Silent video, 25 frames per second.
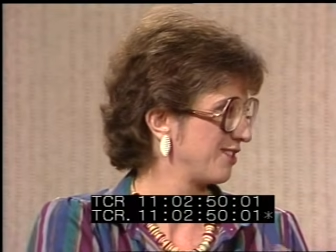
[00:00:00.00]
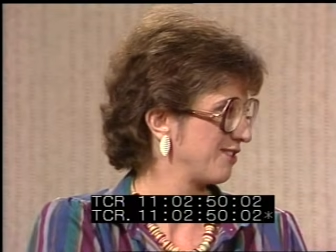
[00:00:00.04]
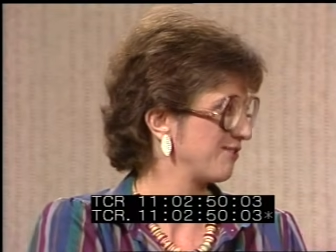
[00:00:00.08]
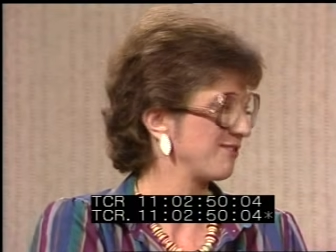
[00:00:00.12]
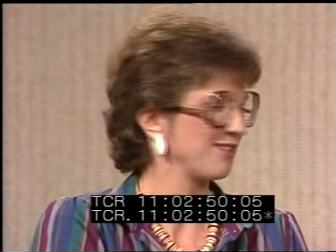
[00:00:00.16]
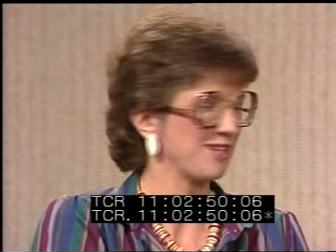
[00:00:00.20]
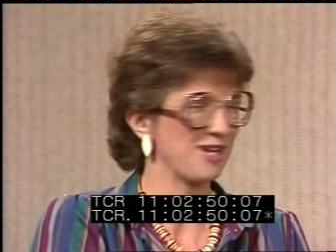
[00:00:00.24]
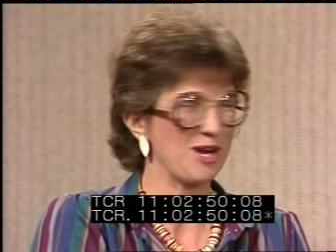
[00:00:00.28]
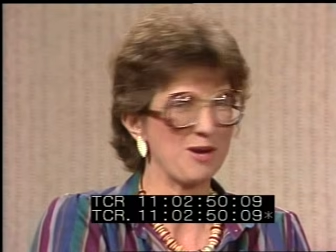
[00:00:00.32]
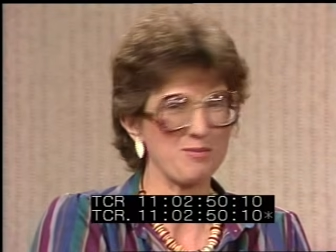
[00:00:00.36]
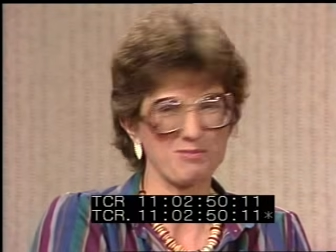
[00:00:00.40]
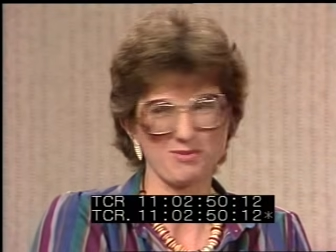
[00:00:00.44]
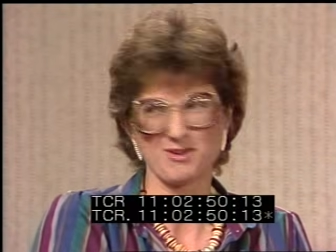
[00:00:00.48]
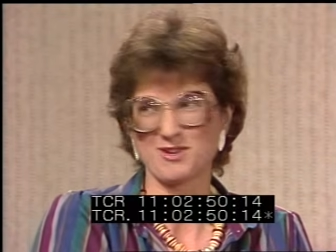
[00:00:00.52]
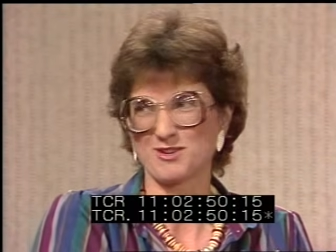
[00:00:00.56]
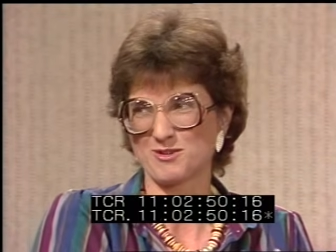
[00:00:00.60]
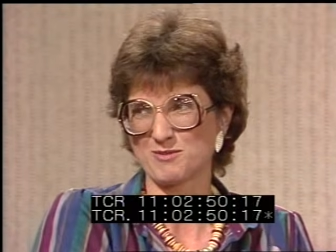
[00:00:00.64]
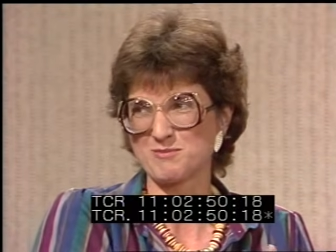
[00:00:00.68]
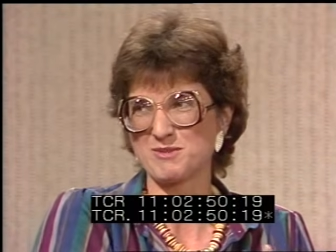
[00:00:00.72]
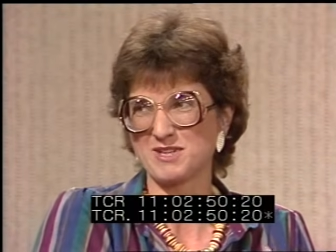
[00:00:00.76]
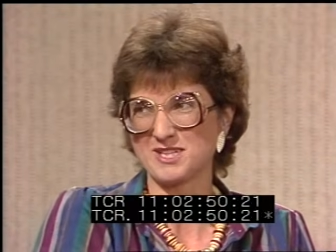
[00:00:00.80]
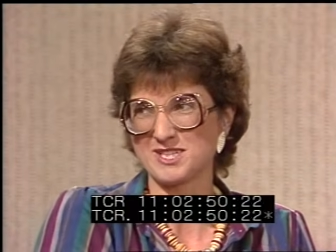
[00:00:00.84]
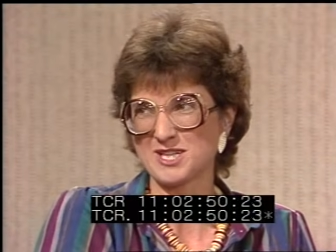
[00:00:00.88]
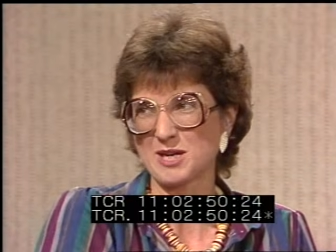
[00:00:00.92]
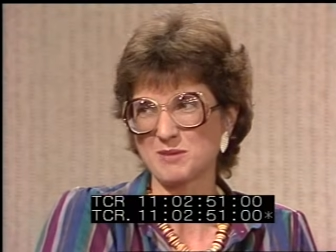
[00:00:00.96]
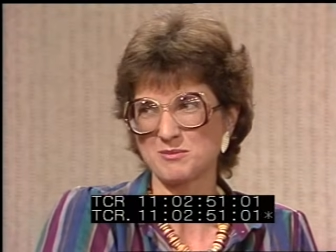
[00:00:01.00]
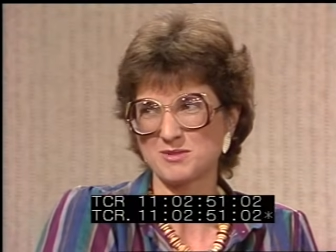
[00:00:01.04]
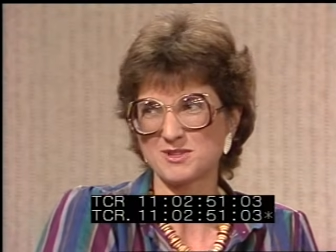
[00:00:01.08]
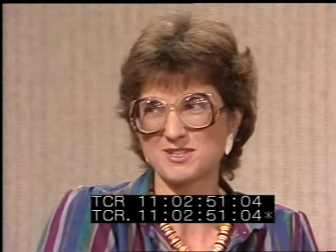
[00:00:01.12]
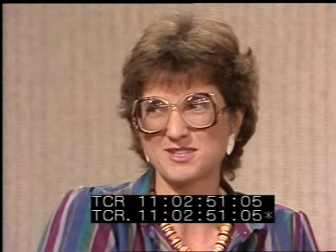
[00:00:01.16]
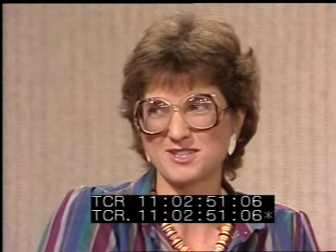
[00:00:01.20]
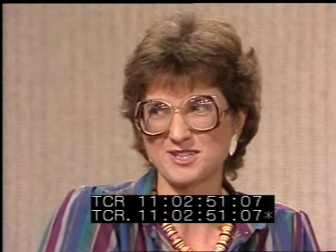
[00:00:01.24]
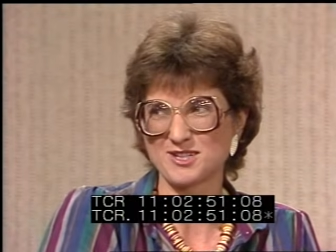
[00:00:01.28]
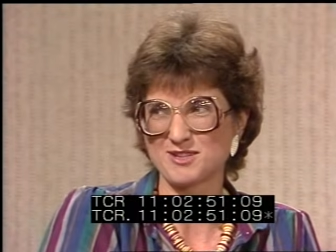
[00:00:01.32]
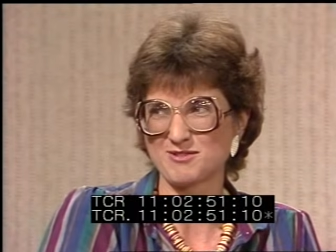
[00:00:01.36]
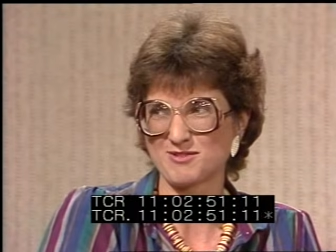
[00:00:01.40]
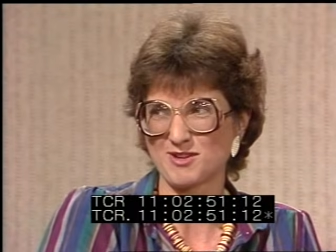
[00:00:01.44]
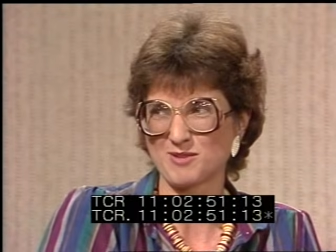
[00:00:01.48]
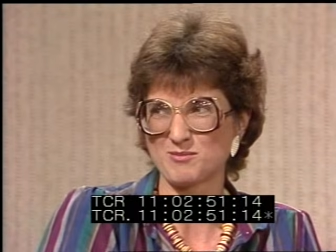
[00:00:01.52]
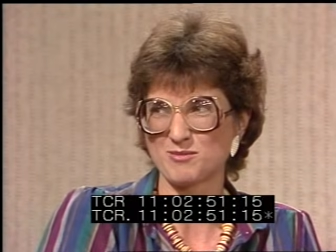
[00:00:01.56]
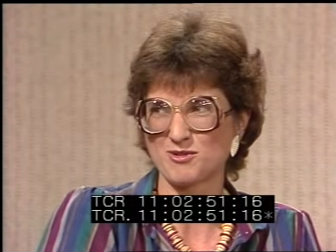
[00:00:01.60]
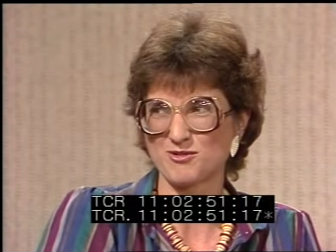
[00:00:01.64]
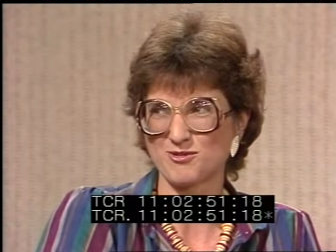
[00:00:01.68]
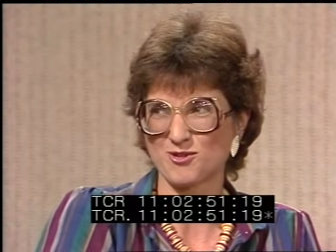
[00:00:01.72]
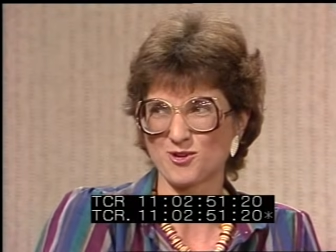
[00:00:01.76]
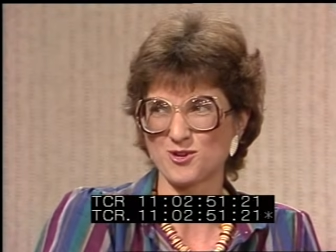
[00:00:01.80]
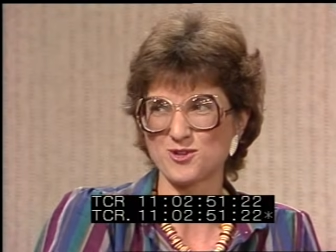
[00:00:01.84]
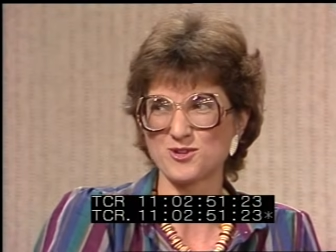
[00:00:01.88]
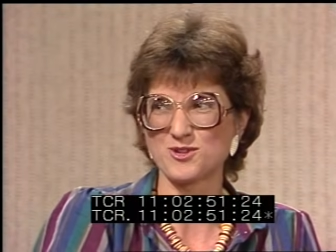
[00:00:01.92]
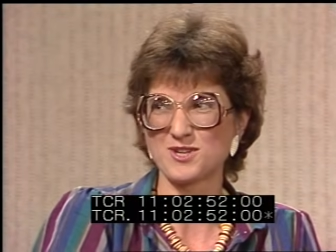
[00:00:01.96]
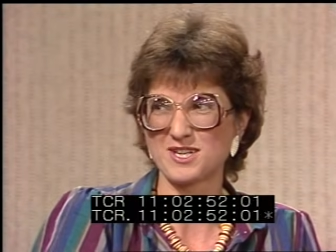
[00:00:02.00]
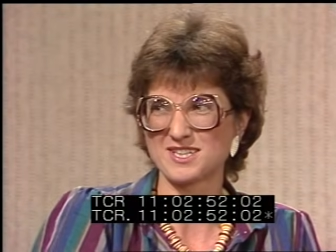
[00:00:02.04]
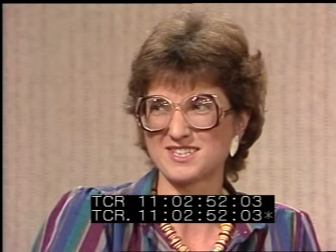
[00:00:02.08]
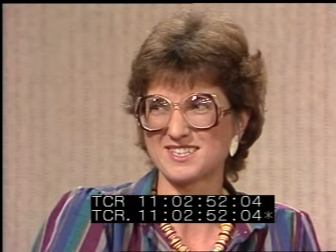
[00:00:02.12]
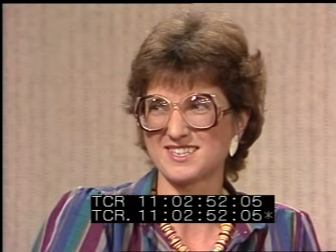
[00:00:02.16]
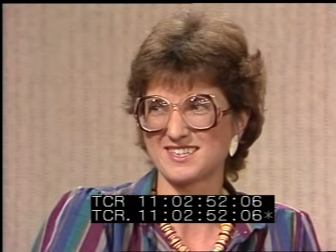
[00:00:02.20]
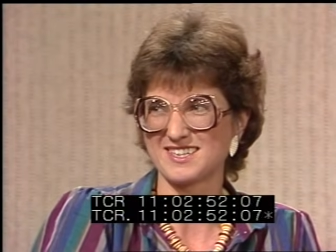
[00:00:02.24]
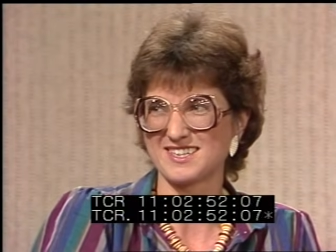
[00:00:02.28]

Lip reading: giving up or being tempted to give up before you get